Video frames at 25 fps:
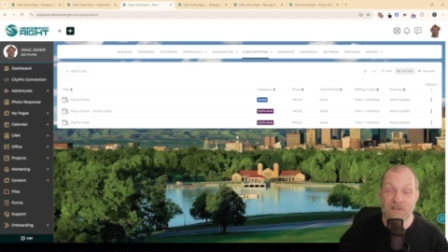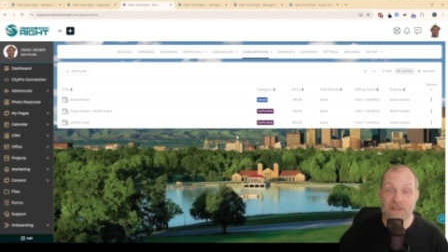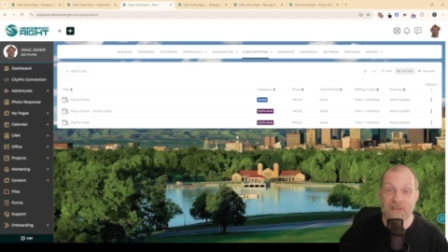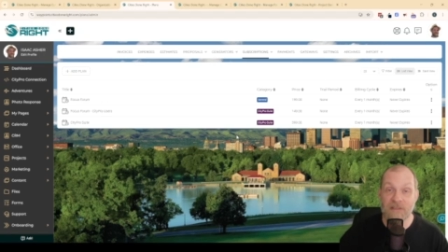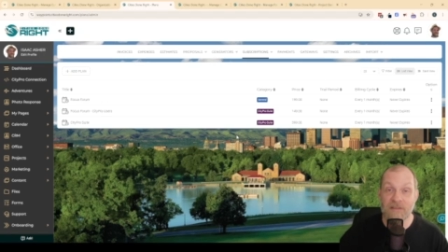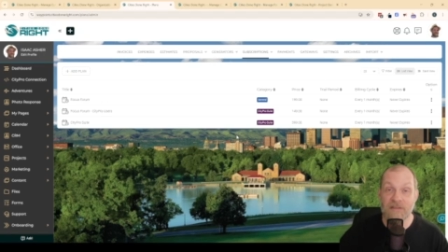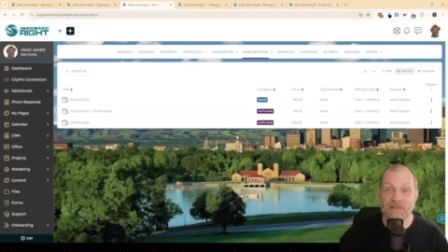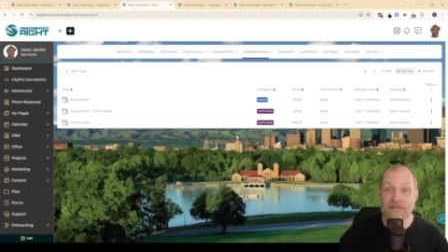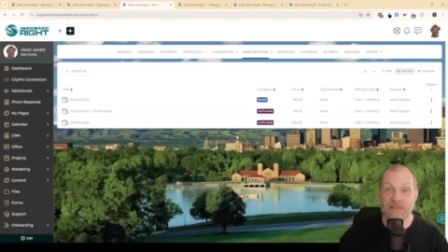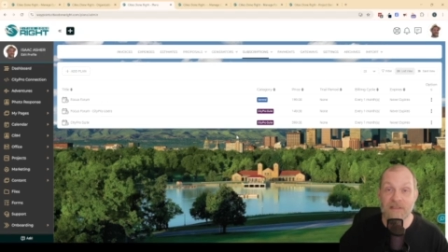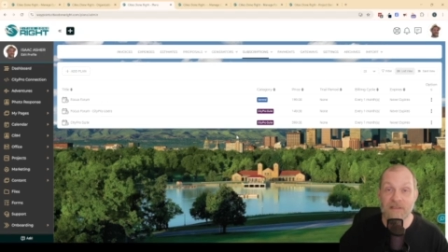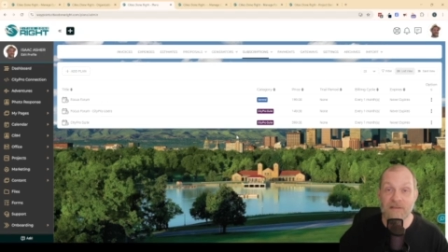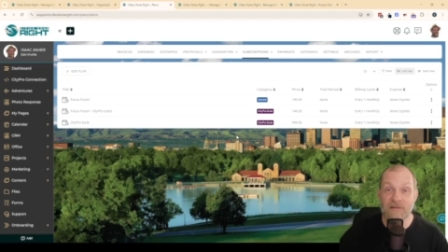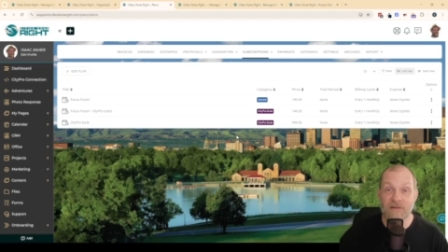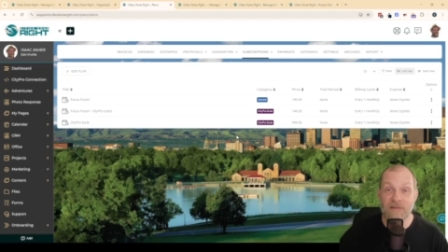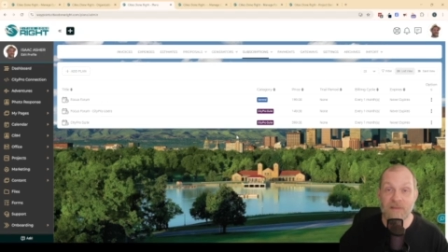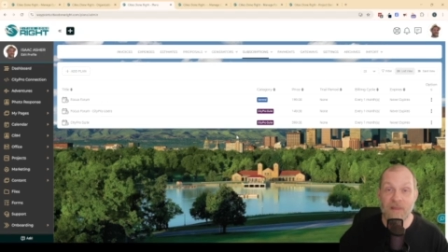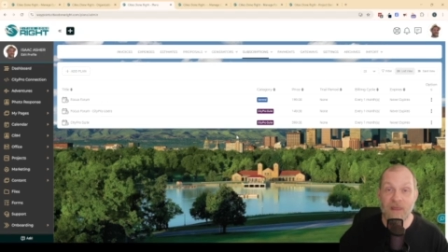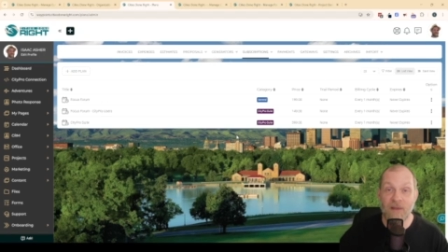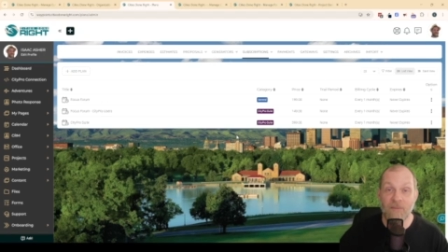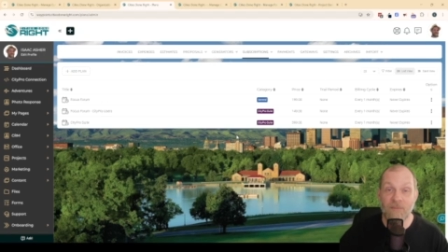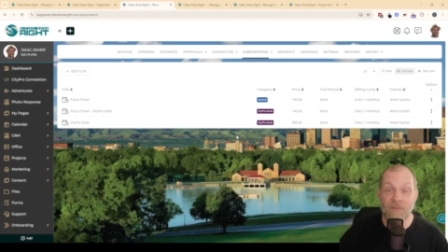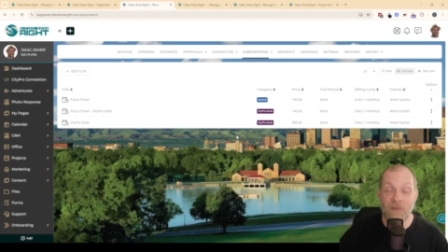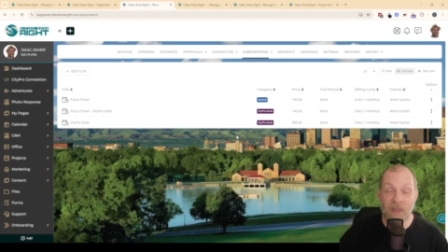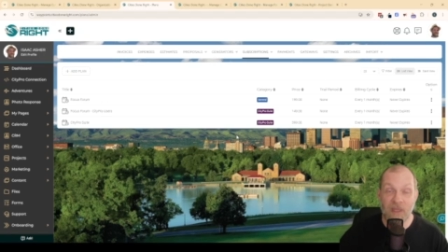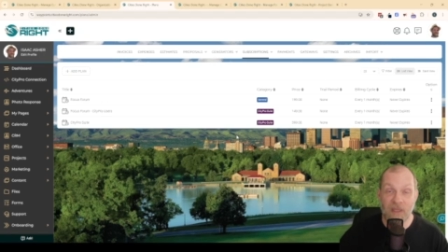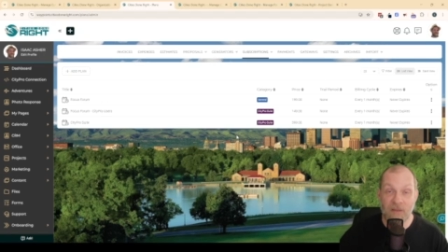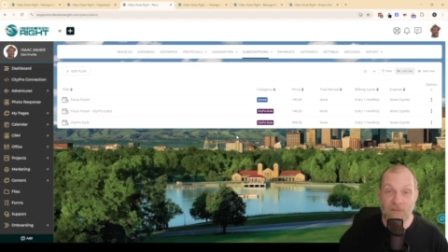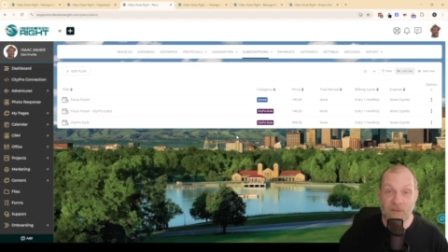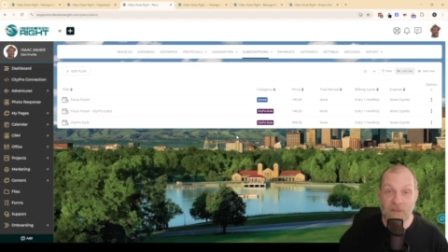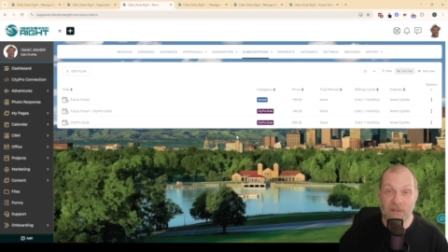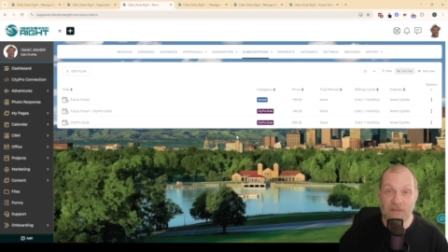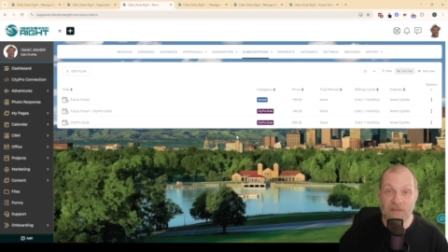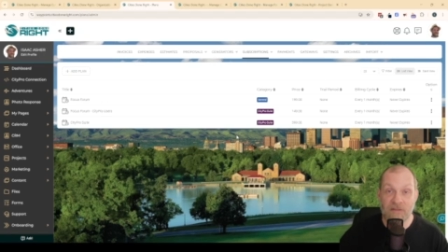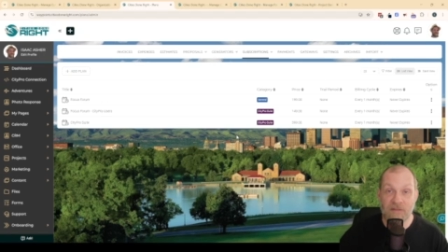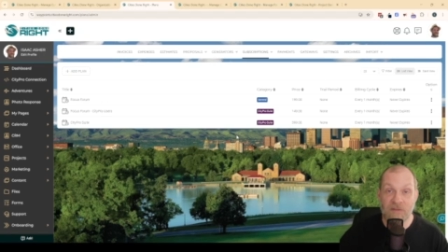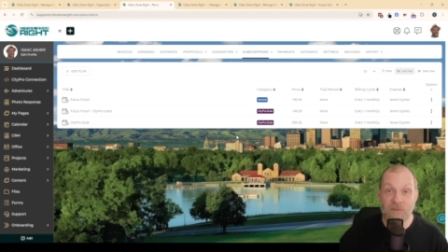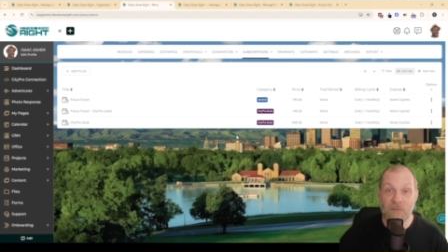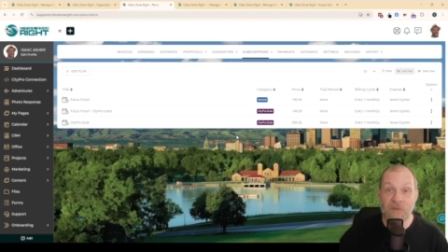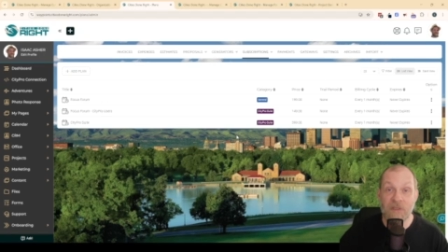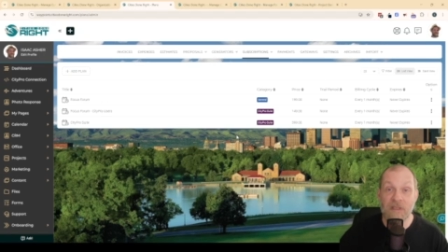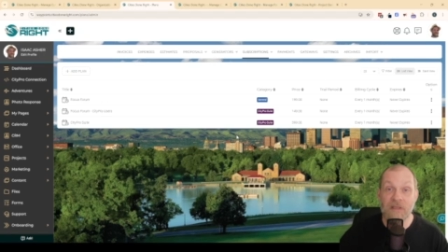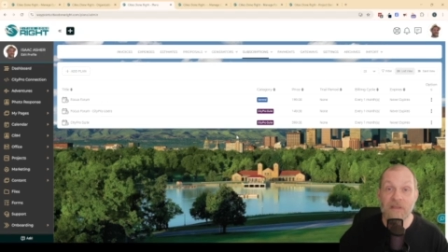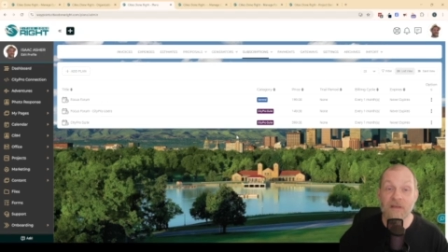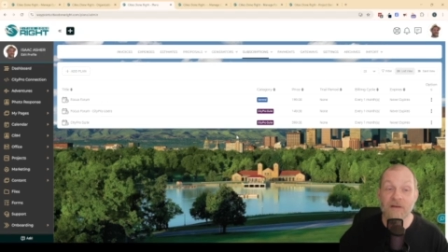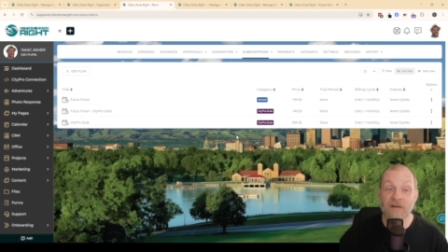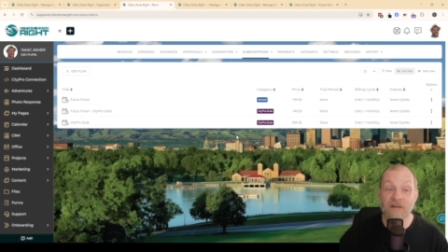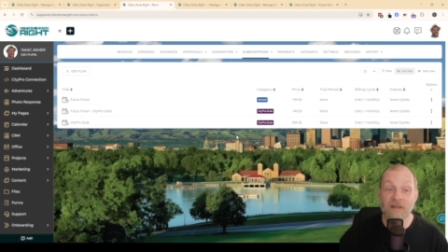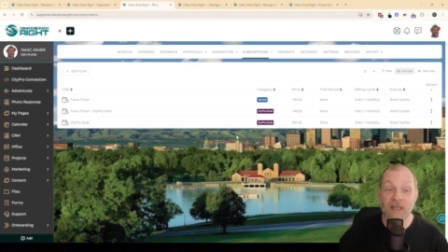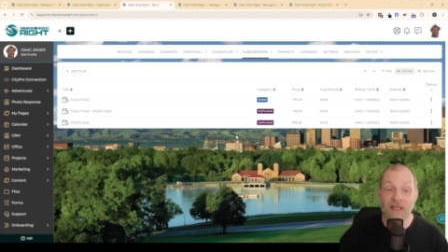consider that payment to be
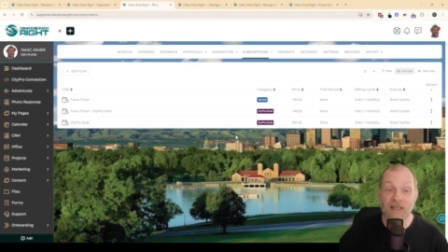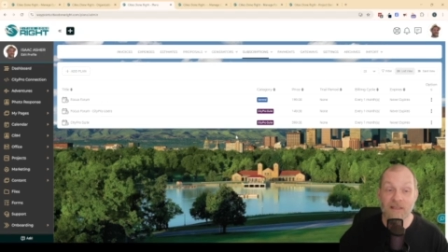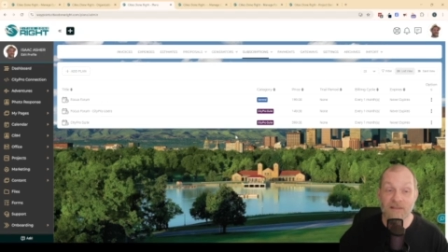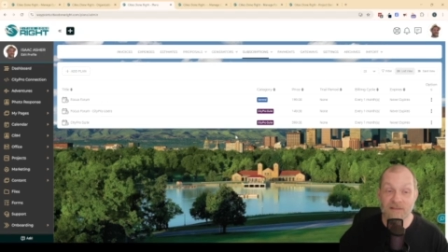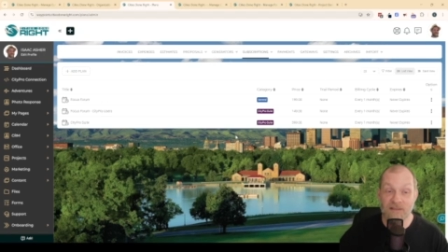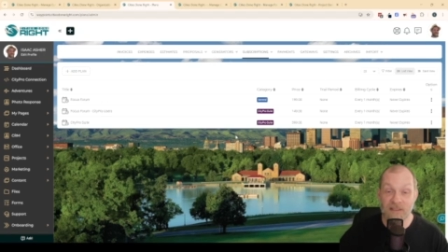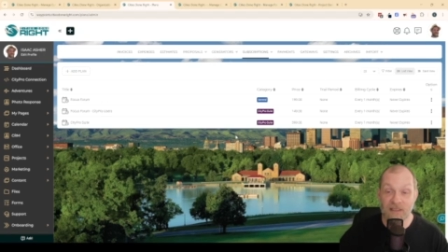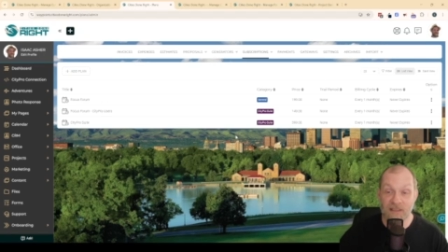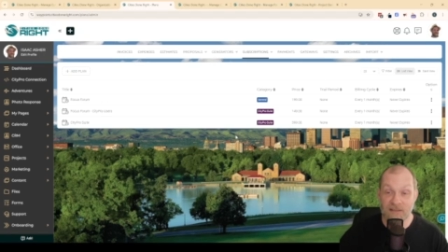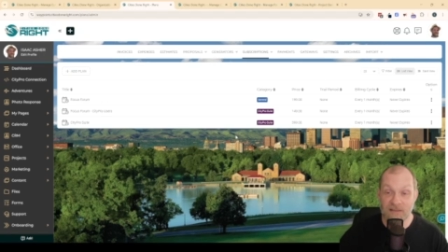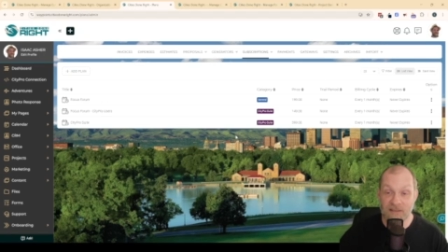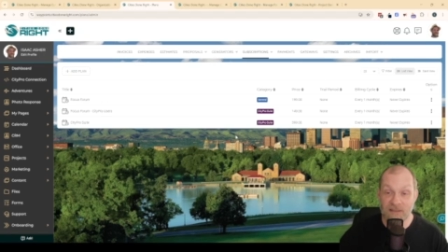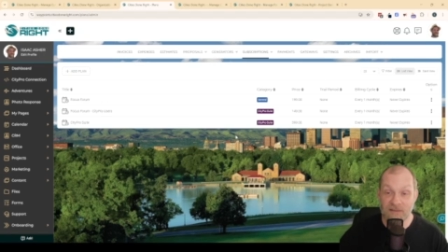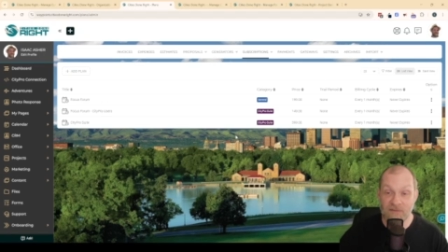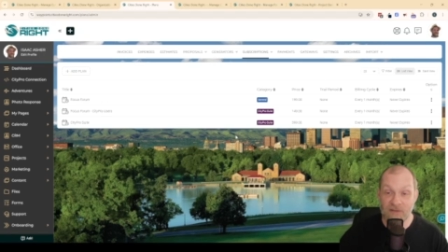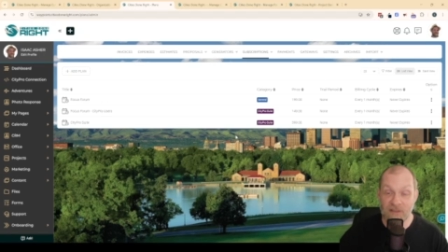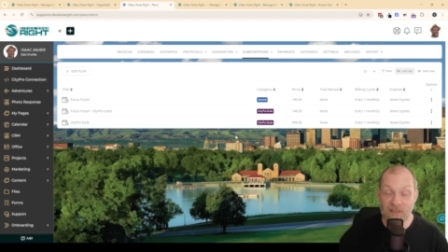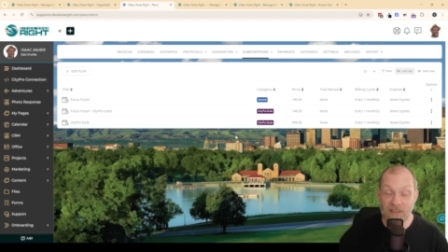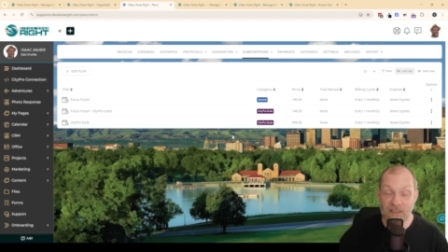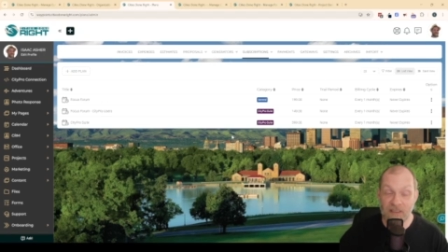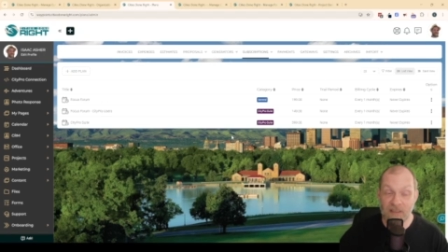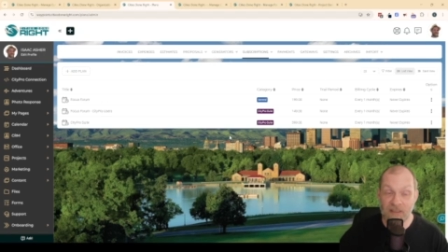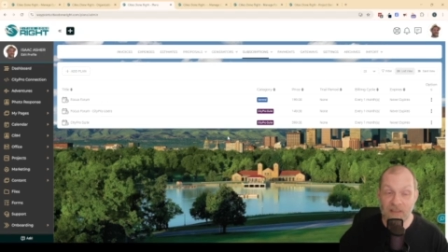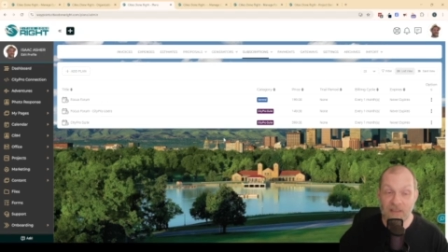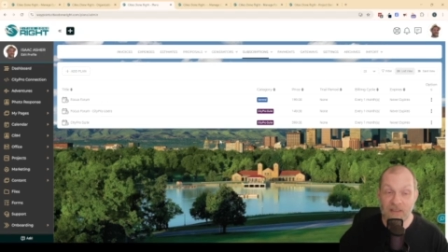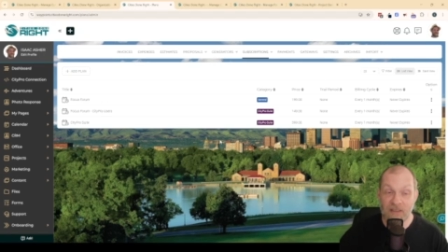their last activity.